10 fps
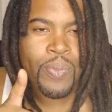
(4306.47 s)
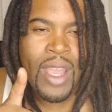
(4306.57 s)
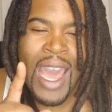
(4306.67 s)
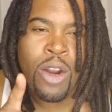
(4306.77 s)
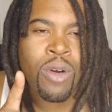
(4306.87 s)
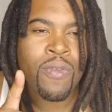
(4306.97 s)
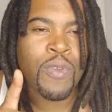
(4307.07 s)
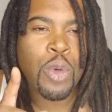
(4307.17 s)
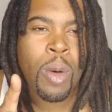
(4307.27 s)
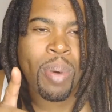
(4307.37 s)
I don't
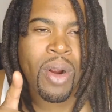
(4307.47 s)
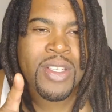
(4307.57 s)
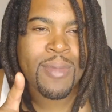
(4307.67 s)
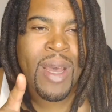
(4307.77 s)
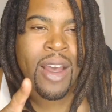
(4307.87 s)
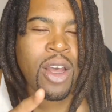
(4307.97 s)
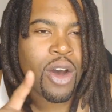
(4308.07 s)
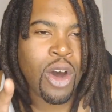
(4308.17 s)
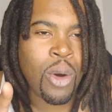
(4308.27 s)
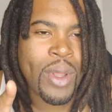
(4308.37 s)
view a person by,
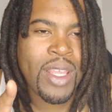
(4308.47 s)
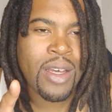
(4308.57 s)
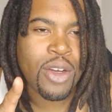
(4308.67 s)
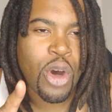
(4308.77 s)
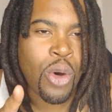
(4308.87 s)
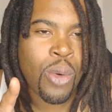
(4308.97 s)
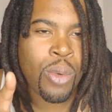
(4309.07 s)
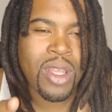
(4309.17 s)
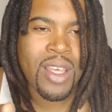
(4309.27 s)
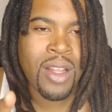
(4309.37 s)
oh, he a cold
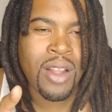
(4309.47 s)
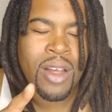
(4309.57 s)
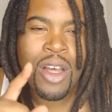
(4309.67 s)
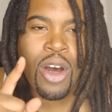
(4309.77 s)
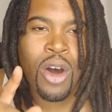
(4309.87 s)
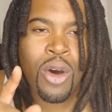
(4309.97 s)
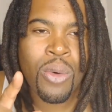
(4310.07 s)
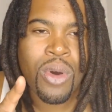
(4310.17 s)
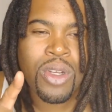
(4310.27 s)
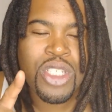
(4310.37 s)
killer.
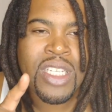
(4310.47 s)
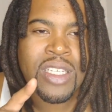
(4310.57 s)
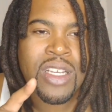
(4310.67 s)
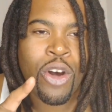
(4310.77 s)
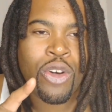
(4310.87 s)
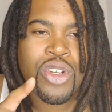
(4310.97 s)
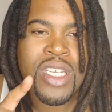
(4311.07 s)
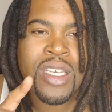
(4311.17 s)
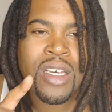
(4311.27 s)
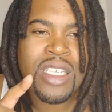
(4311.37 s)
Oh she a
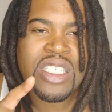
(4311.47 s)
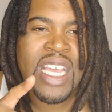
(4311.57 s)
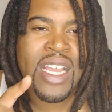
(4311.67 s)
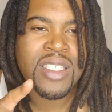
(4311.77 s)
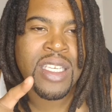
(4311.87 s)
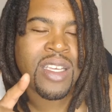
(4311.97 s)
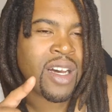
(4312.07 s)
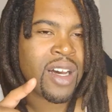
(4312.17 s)
sexy